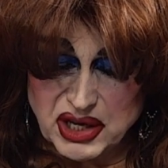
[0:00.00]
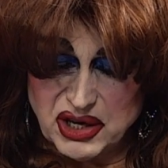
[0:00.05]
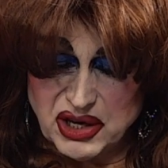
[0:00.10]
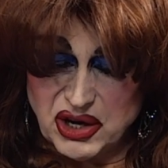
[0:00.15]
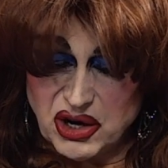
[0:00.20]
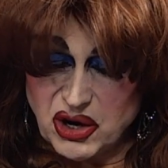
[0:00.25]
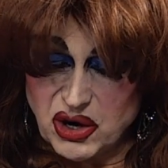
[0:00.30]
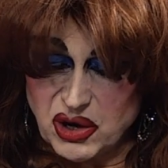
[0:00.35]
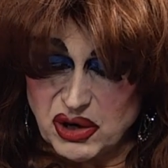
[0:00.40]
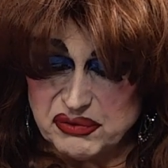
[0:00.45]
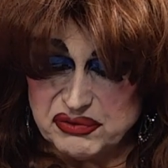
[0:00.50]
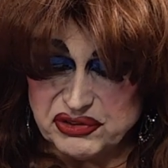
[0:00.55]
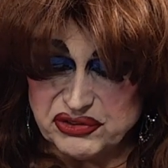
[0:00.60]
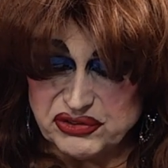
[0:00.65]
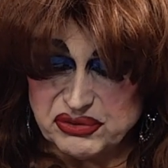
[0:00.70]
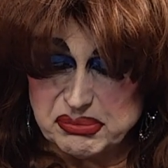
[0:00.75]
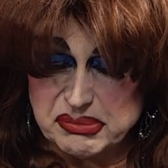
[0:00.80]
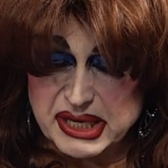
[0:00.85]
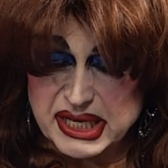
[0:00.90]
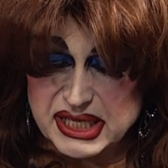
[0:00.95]
Harvest
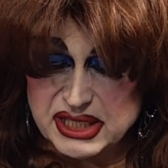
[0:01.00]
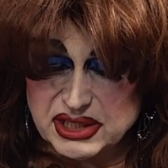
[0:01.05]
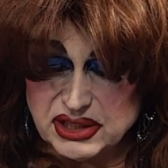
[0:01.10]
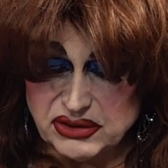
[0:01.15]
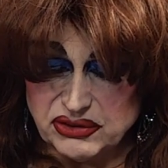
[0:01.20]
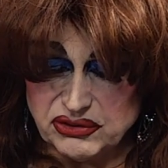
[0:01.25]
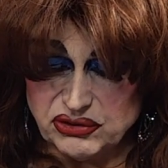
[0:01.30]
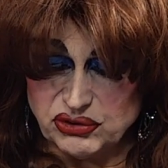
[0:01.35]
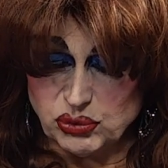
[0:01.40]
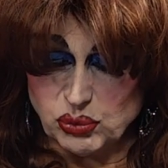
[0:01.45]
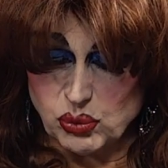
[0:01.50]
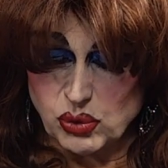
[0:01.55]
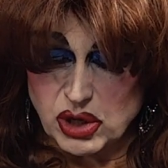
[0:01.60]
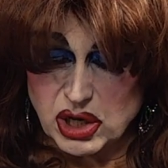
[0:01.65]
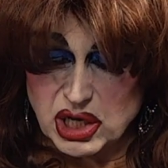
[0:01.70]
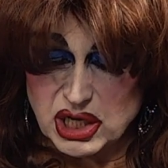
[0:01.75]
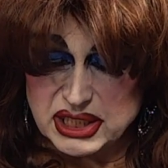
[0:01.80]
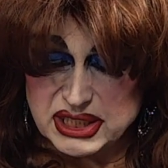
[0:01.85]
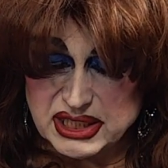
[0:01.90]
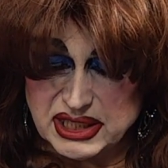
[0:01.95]
maidens,
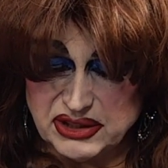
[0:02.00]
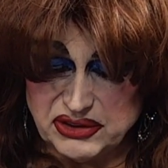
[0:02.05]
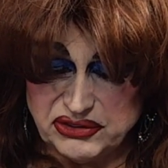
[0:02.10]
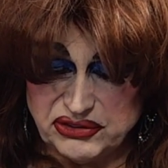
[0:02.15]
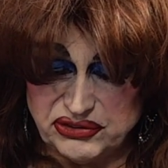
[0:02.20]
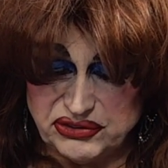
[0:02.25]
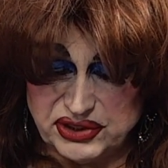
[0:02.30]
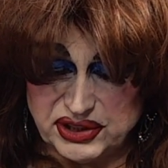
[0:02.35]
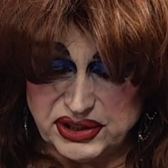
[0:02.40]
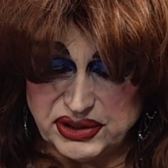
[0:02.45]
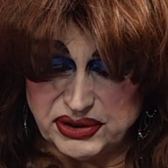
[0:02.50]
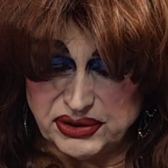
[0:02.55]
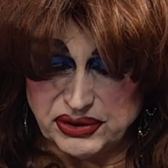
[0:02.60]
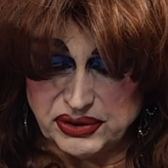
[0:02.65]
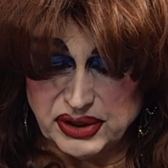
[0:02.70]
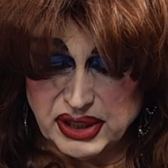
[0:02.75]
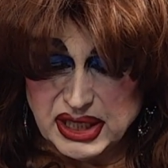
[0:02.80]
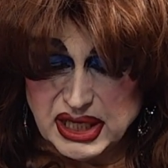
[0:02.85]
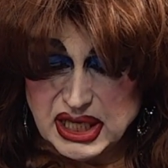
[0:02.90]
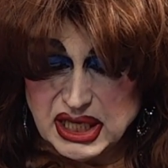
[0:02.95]
wan and sear,
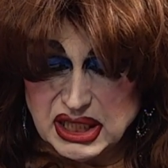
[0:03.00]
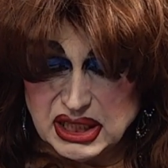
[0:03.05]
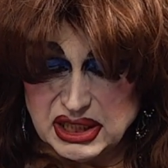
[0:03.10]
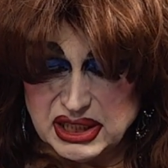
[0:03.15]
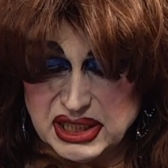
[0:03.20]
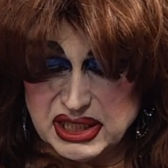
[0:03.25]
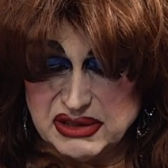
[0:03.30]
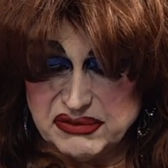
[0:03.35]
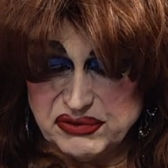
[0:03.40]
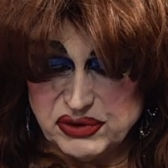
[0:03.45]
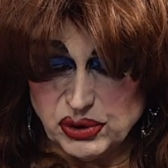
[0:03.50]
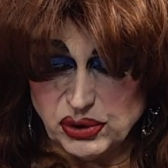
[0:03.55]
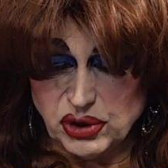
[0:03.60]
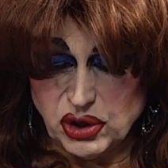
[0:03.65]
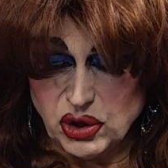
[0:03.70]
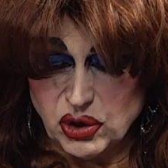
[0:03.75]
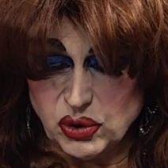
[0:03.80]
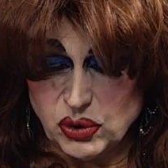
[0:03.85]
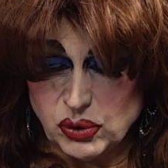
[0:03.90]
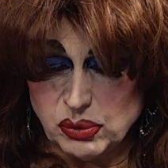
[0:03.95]
leave your
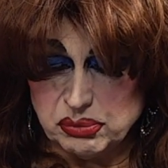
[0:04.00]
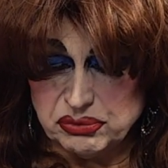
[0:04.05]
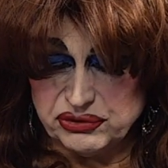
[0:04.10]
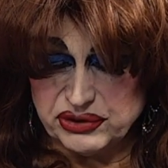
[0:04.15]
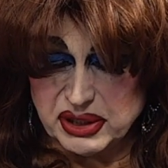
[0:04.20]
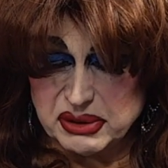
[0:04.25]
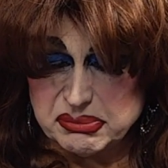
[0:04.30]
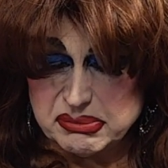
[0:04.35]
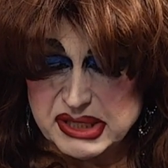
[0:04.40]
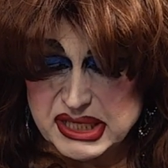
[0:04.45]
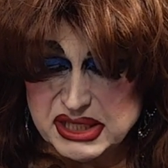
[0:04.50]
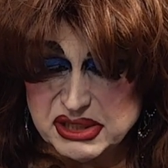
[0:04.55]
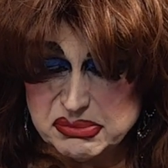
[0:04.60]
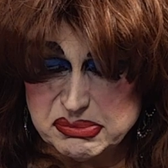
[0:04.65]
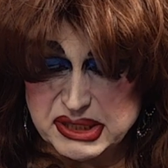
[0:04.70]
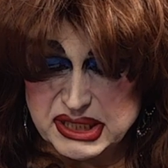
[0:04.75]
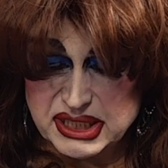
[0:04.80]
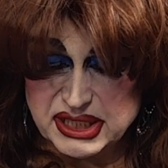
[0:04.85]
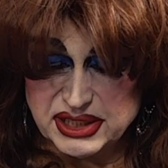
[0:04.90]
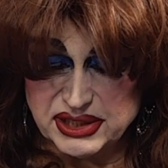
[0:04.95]
homes and meet me
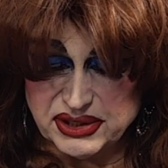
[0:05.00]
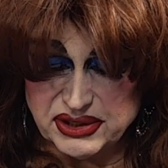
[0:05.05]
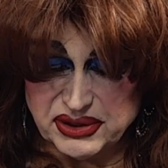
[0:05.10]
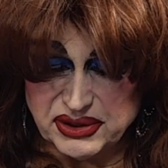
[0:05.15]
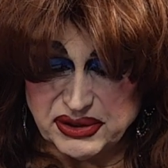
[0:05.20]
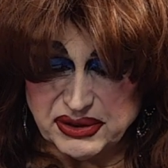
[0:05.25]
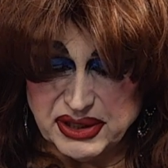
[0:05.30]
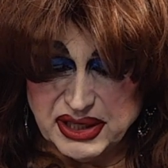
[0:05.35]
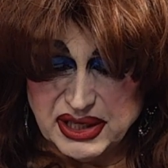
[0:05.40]
here.